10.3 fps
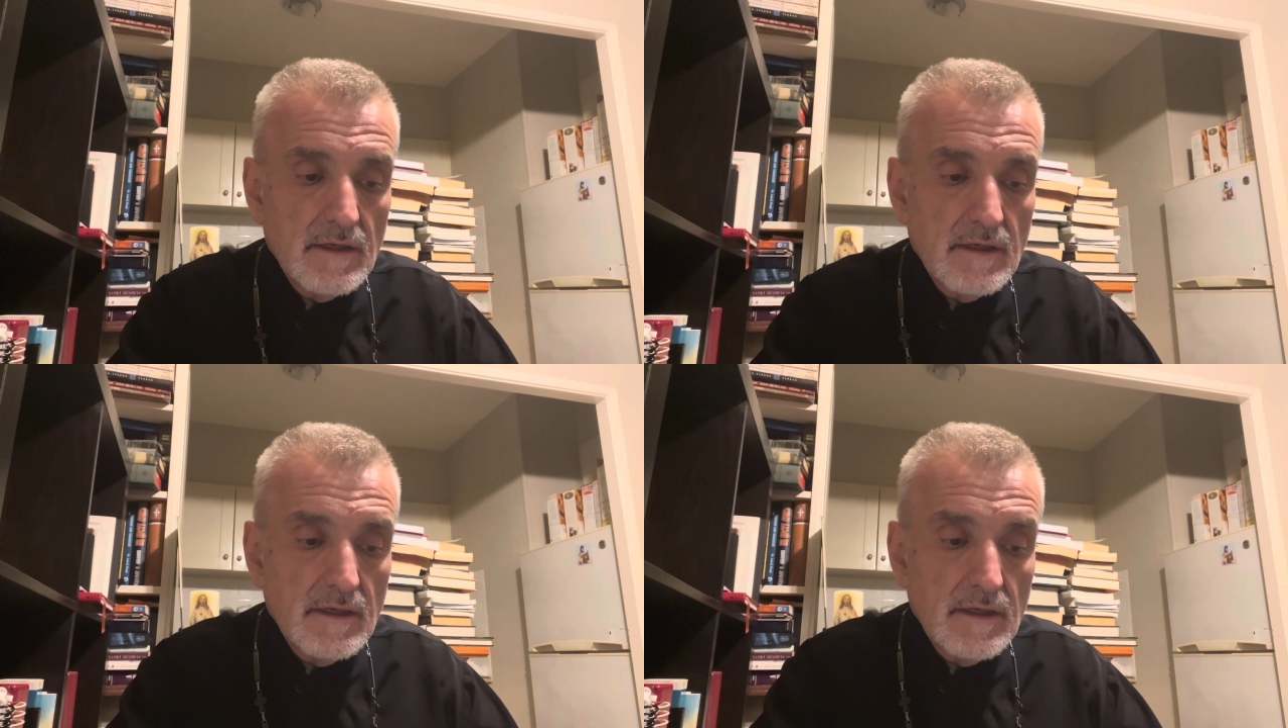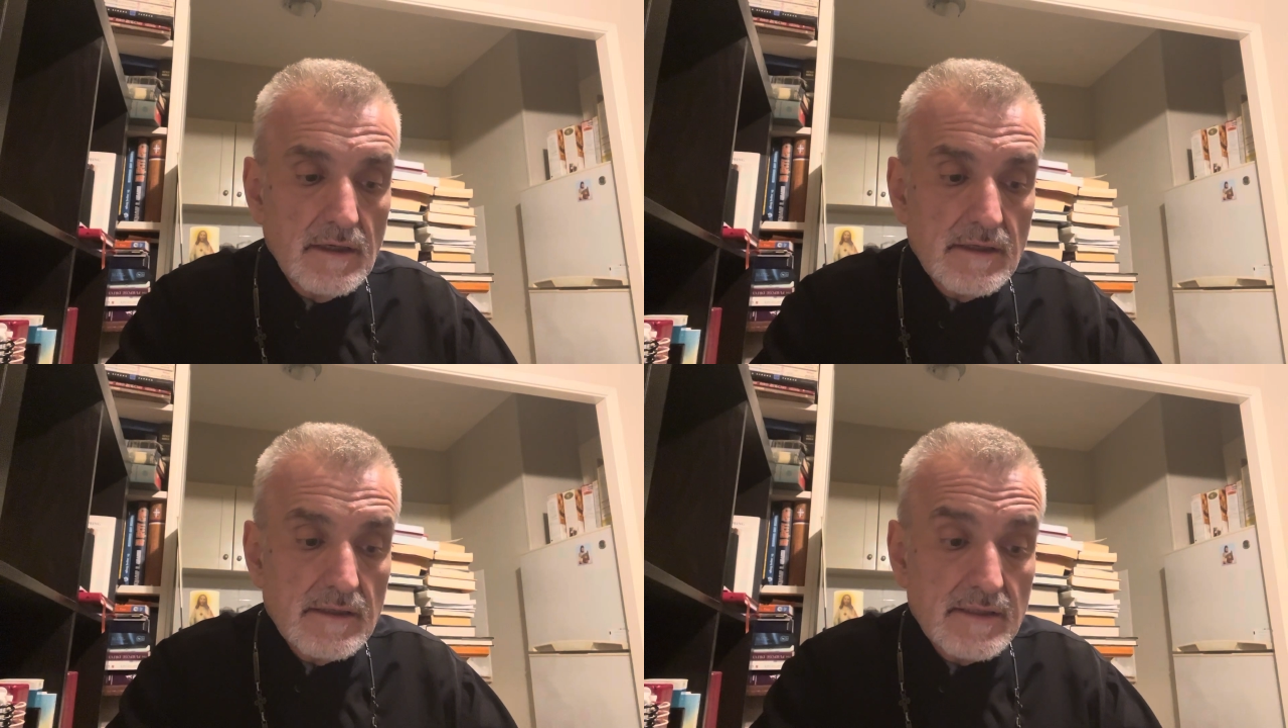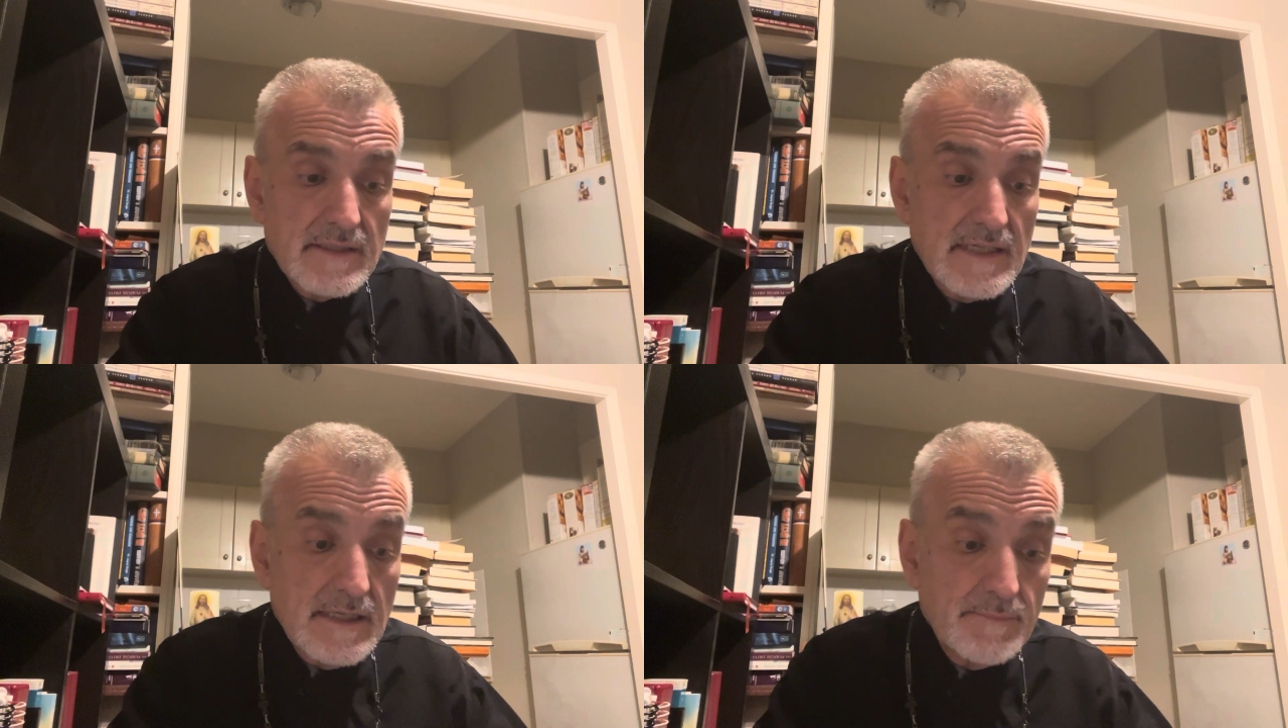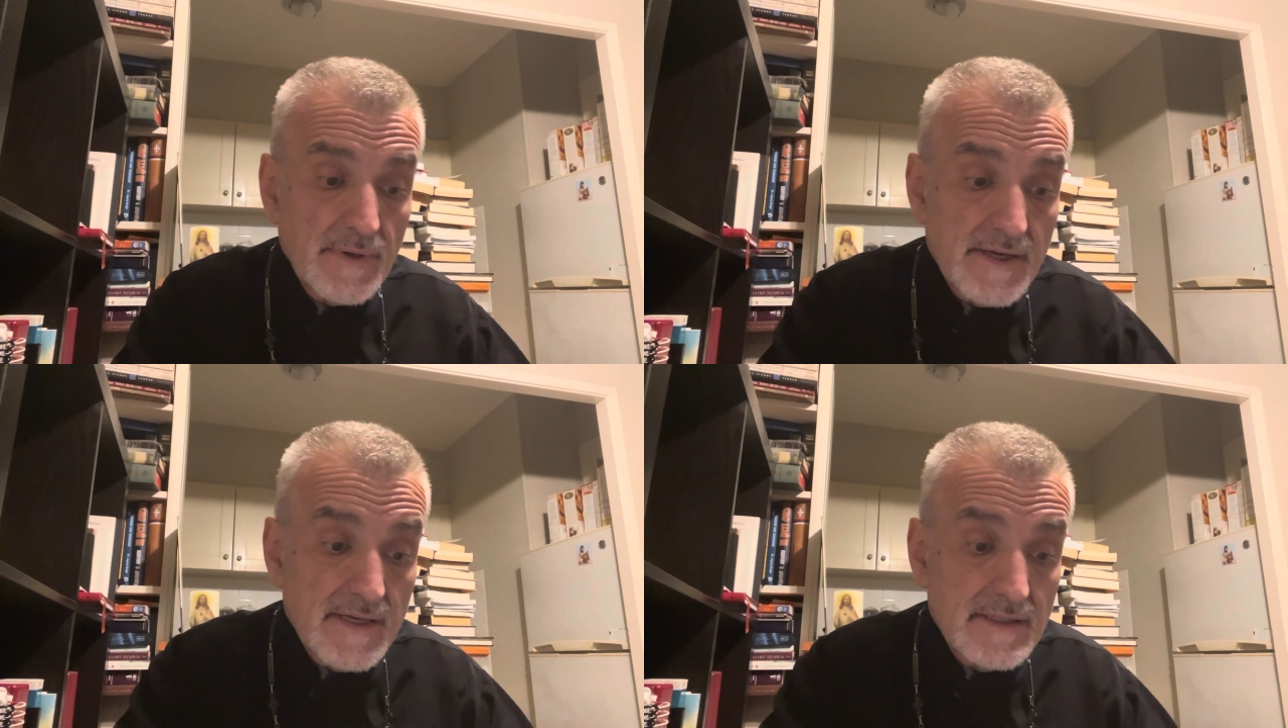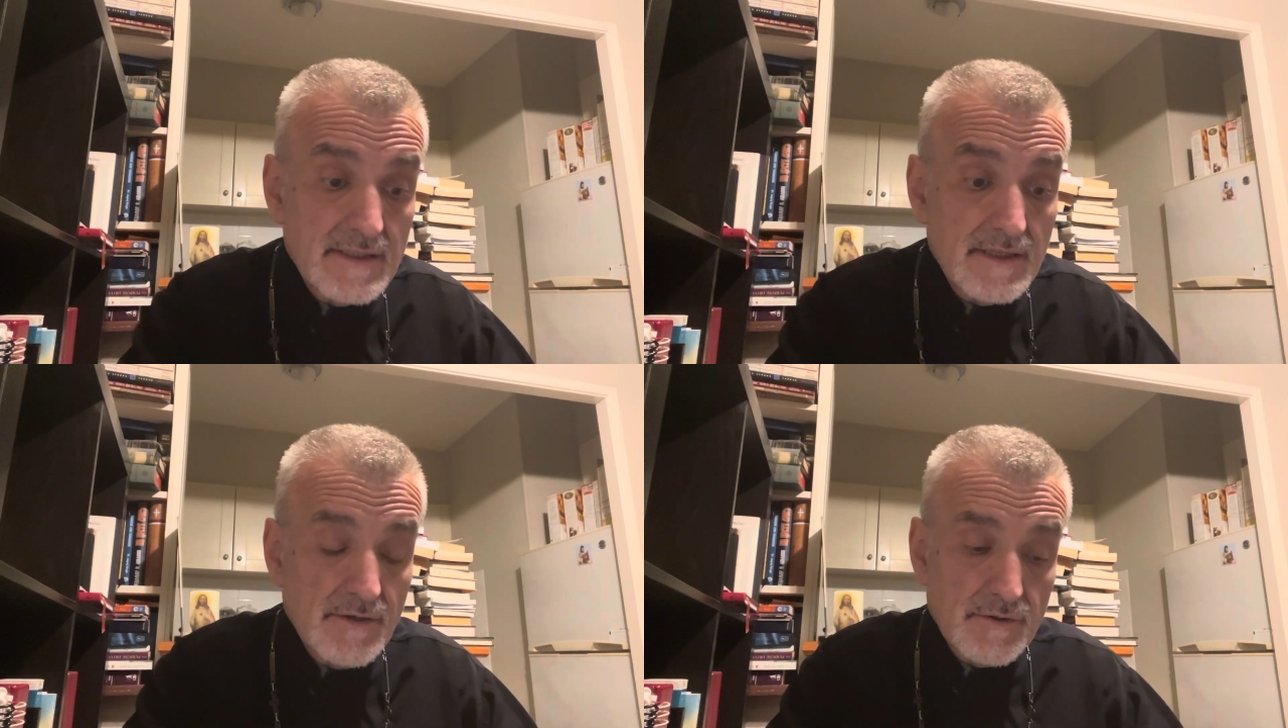Uh, Saint
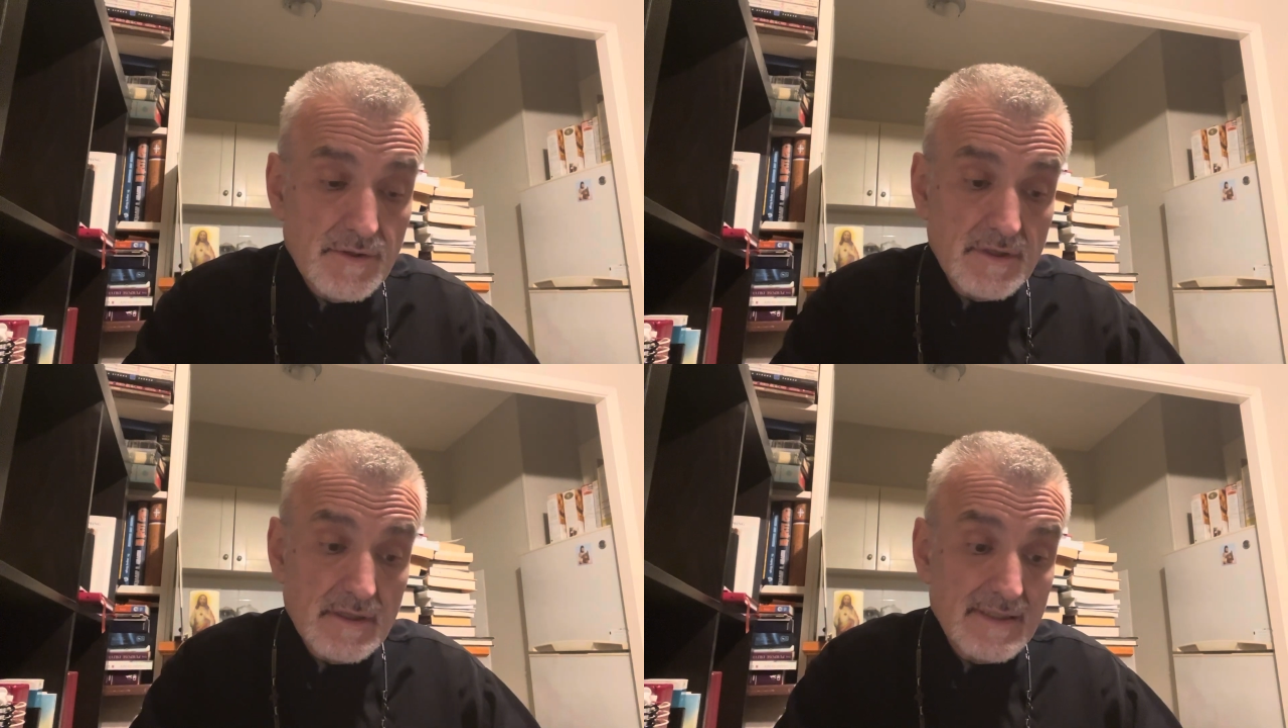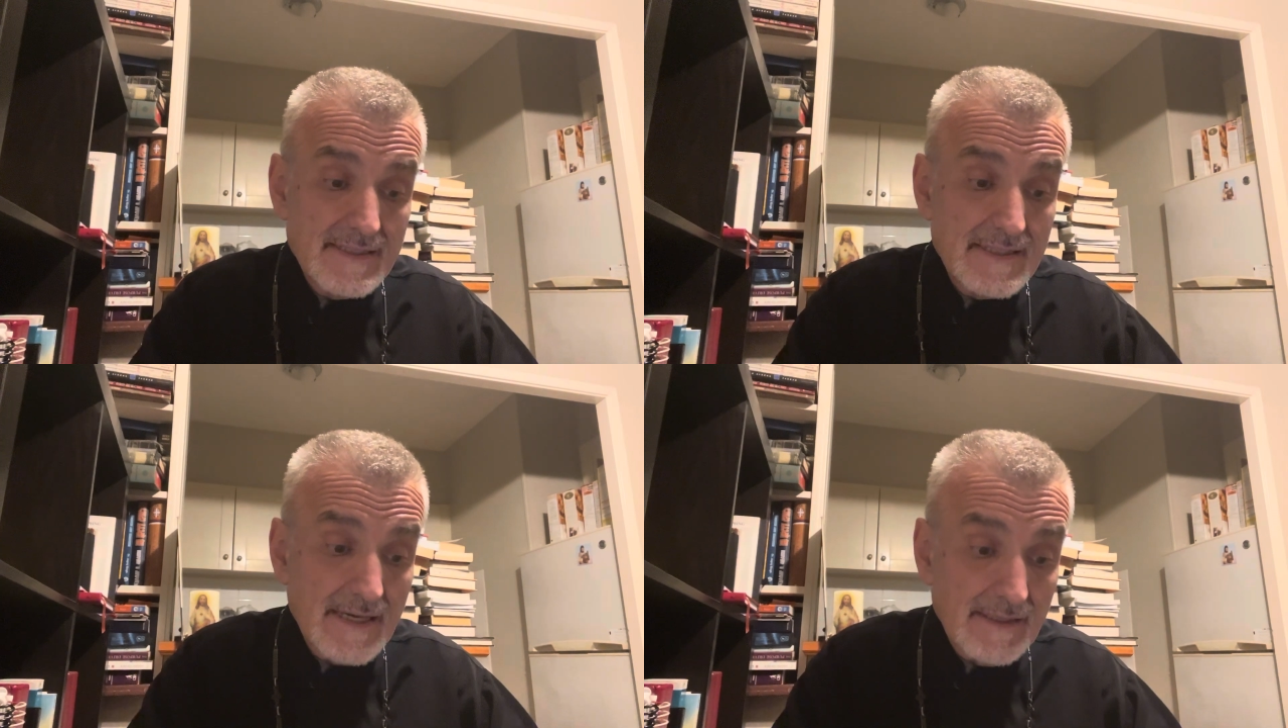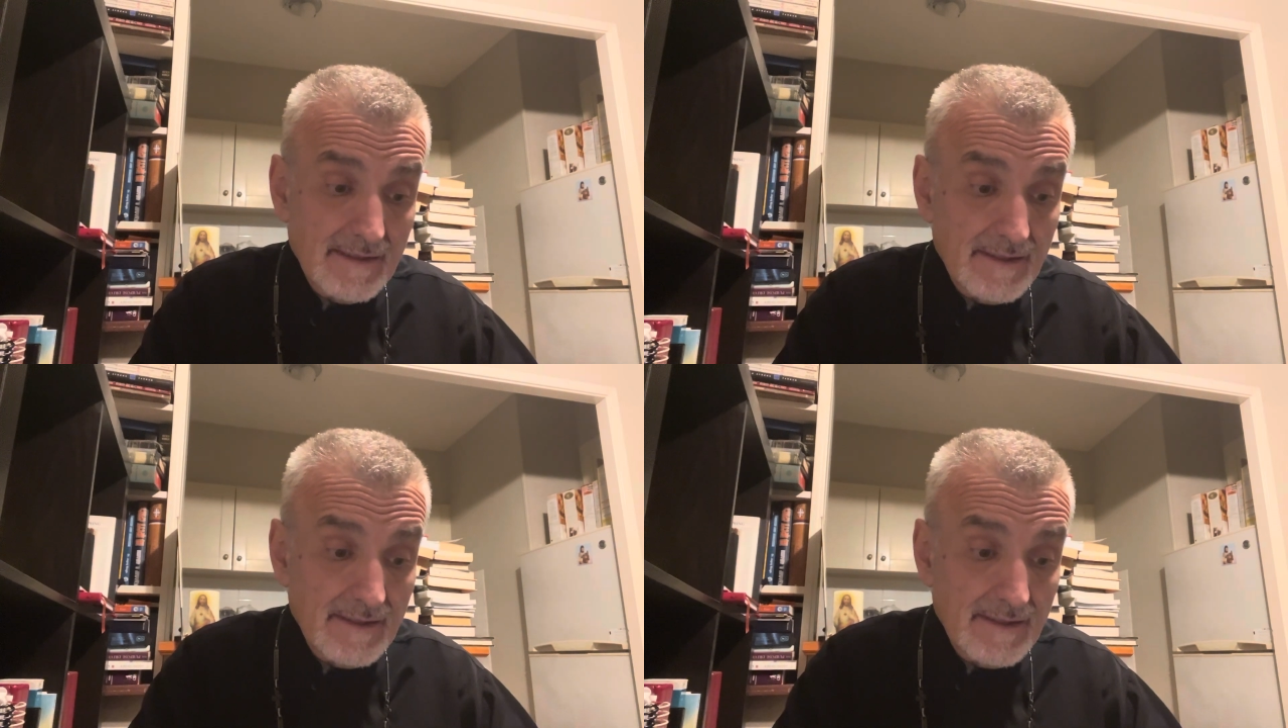Paisios said,